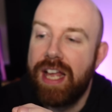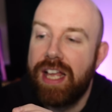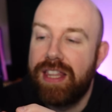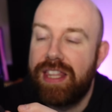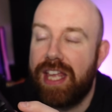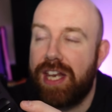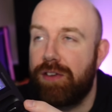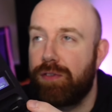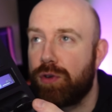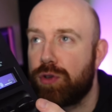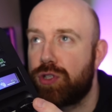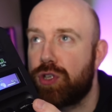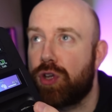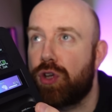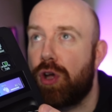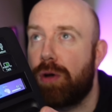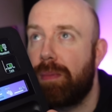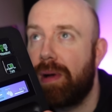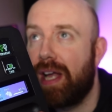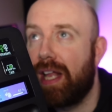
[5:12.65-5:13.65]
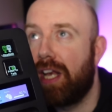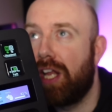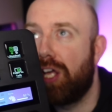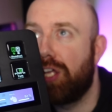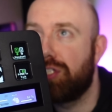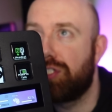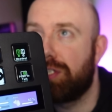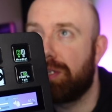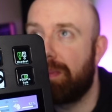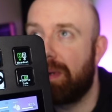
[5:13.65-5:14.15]
Then I've also got my
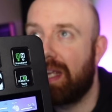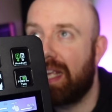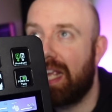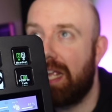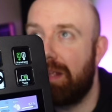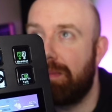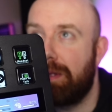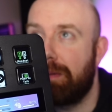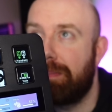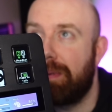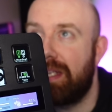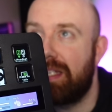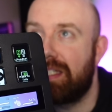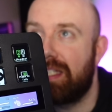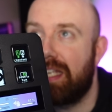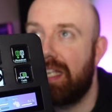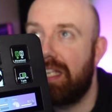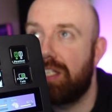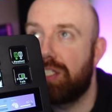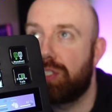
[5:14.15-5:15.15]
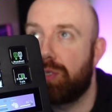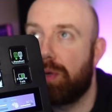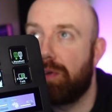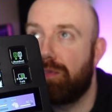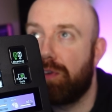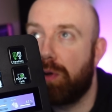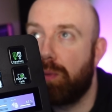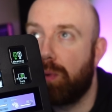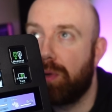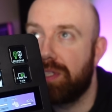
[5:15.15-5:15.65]
alerts on my gaming PC, so if
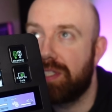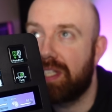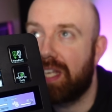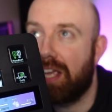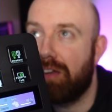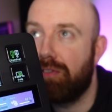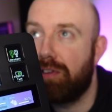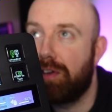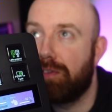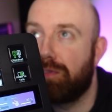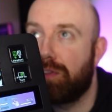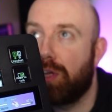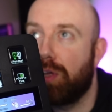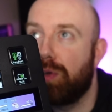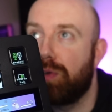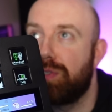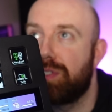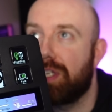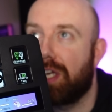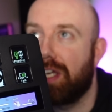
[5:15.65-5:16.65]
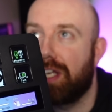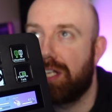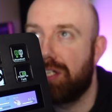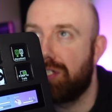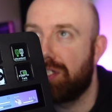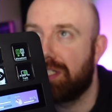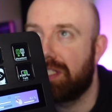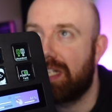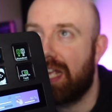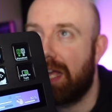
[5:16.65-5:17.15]
I want to get rid of those, I can
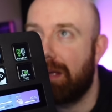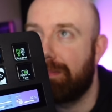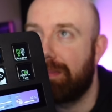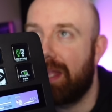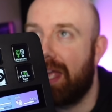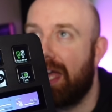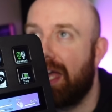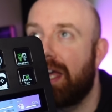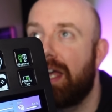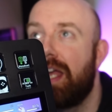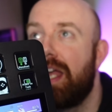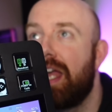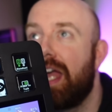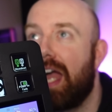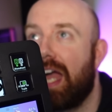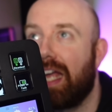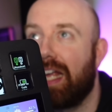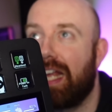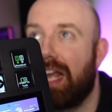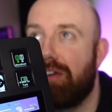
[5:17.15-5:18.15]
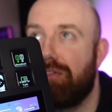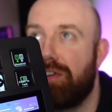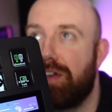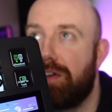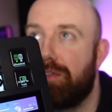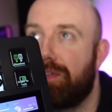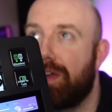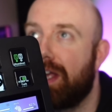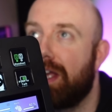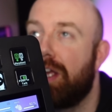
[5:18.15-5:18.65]
just tap that and get rid
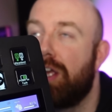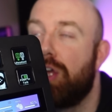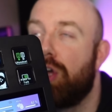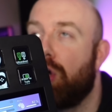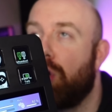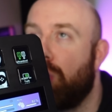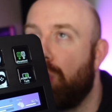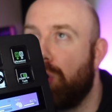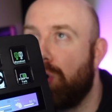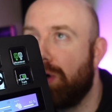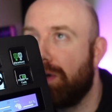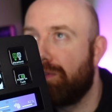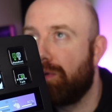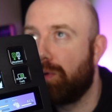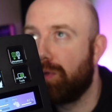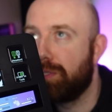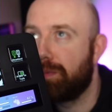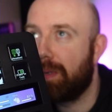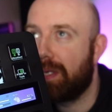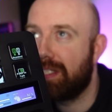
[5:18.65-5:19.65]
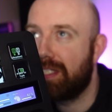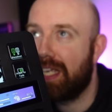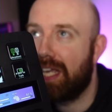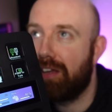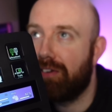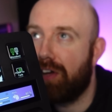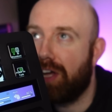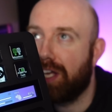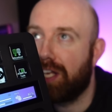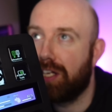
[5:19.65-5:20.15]
of it. Or if I want to be able to
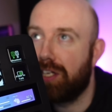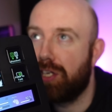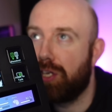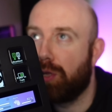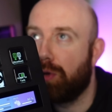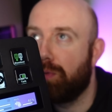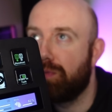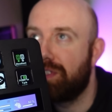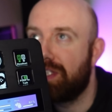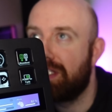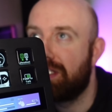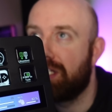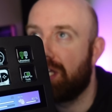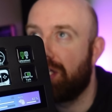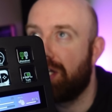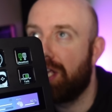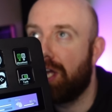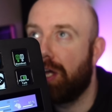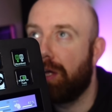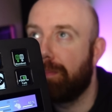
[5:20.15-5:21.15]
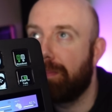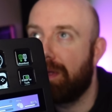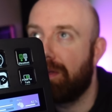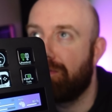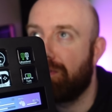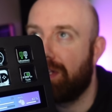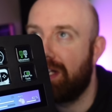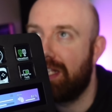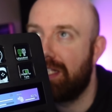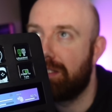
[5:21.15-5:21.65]
hear it, I can, obviously turn it up if
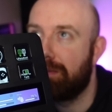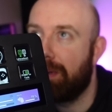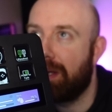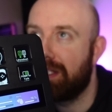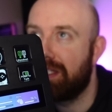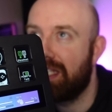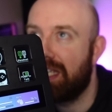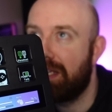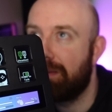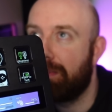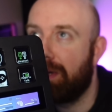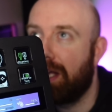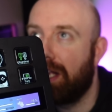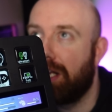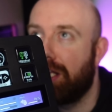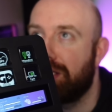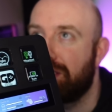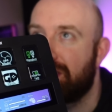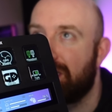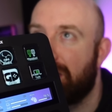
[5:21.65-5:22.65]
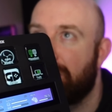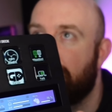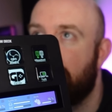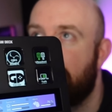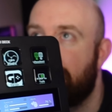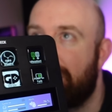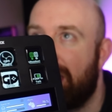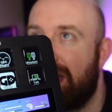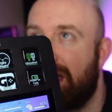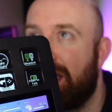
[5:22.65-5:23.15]
I need to be able to hear my alerts a little
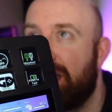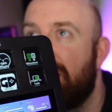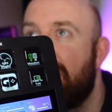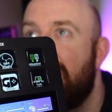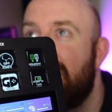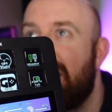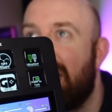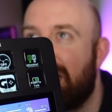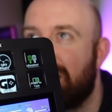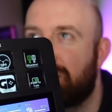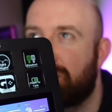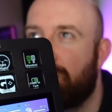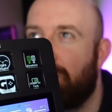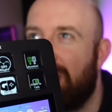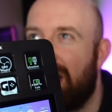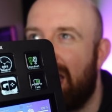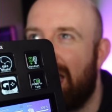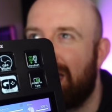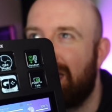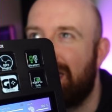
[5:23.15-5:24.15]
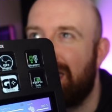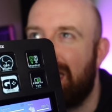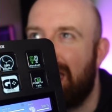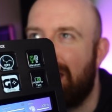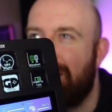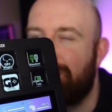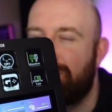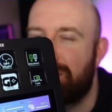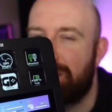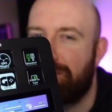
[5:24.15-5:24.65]
bit better. It's quite handy
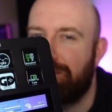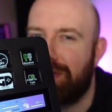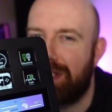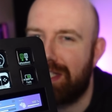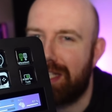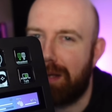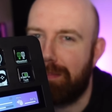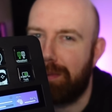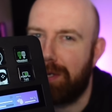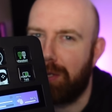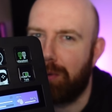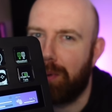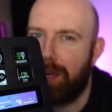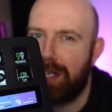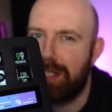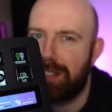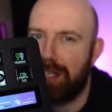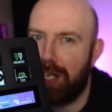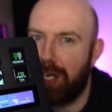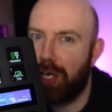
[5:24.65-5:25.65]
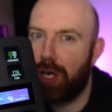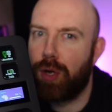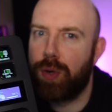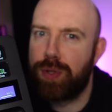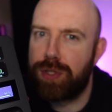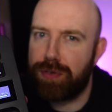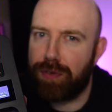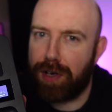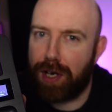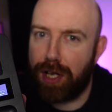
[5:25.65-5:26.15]
if something's happening where there's like
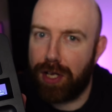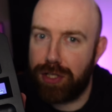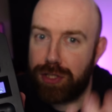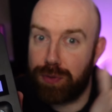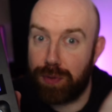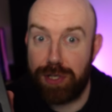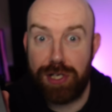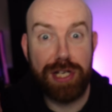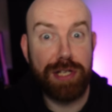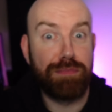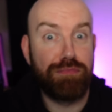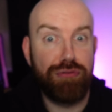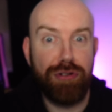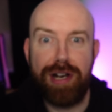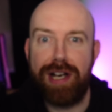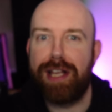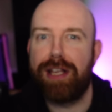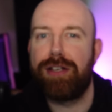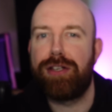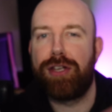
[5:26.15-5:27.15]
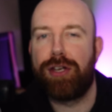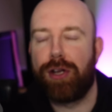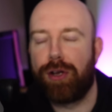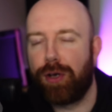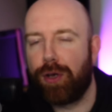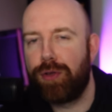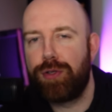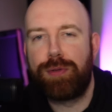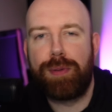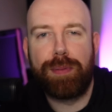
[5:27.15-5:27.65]
loads of alerts, which is brilliant,
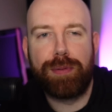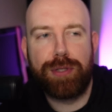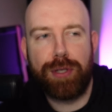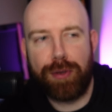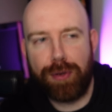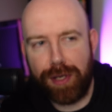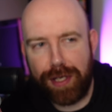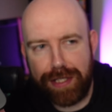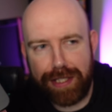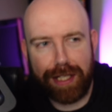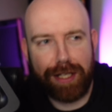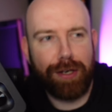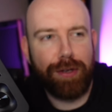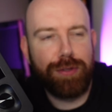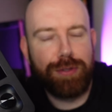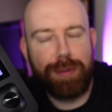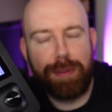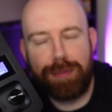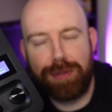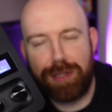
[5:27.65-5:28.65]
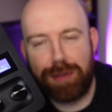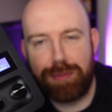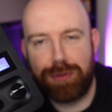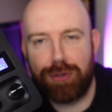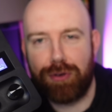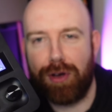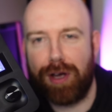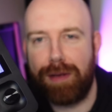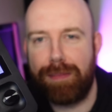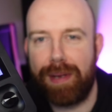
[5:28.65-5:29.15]
loads of people donating, loads of people
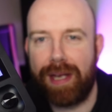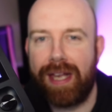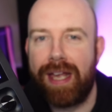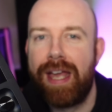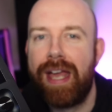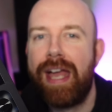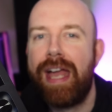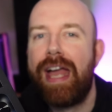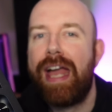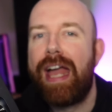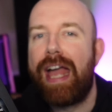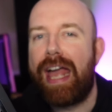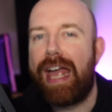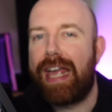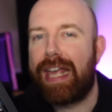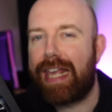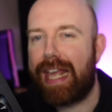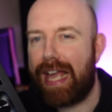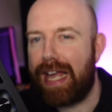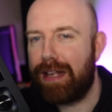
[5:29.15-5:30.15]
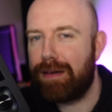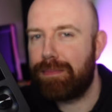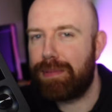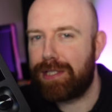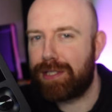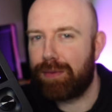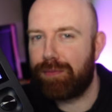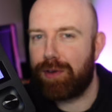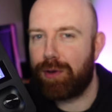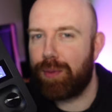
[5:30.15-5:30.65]
subscribing. It can be
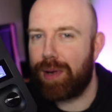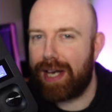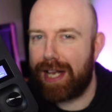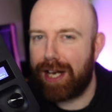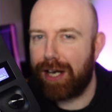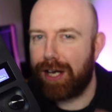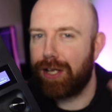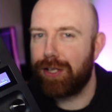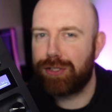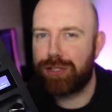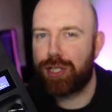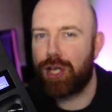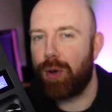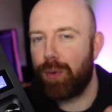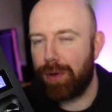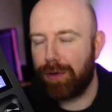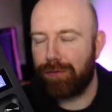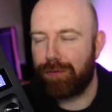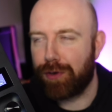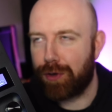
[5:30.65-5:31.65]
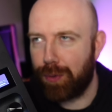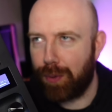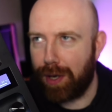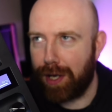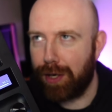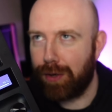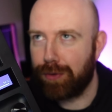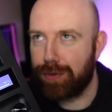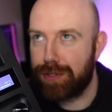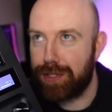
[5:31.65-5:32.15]
something where the alerts go on for quite a
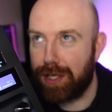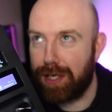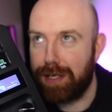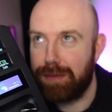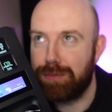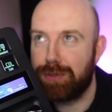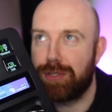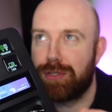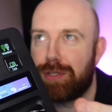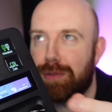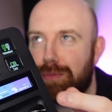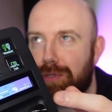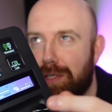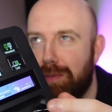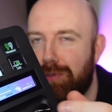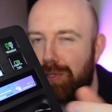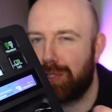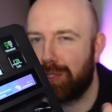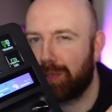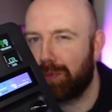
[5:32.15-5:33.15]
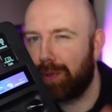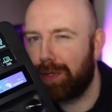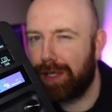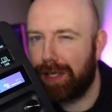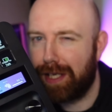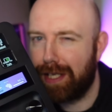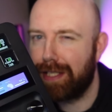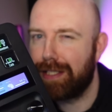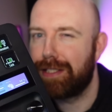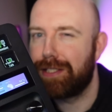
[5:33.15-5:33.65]
long time, so sometimes you just want to
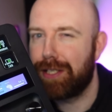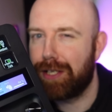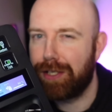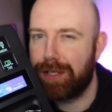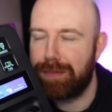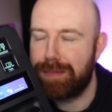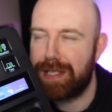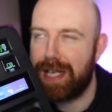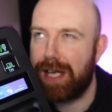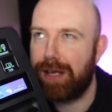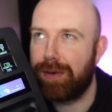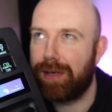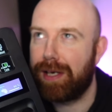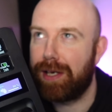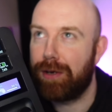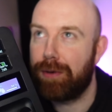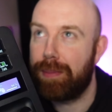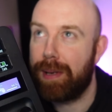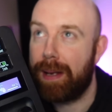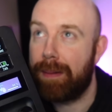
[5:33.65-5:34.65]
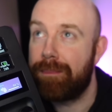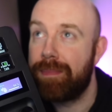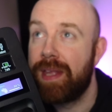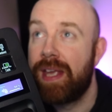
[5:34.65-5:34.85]
like turn them down a little bit.